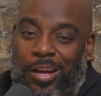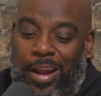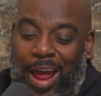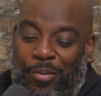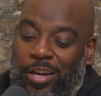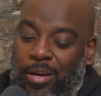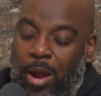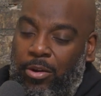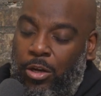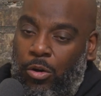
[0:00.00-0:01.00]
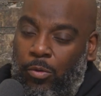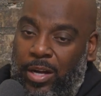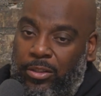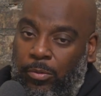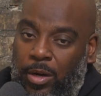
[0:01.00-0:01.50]
an African American owned
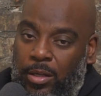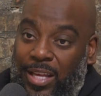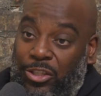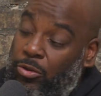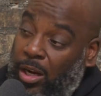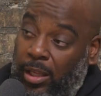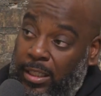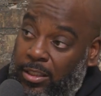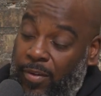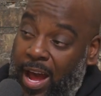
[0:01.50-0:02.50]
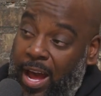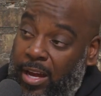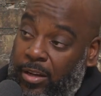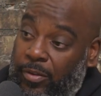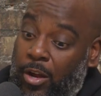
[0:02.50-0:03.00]
restaurant that's struggling to
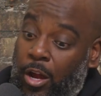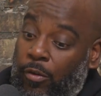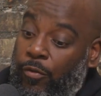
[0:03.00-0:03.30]
survive mm-hmm.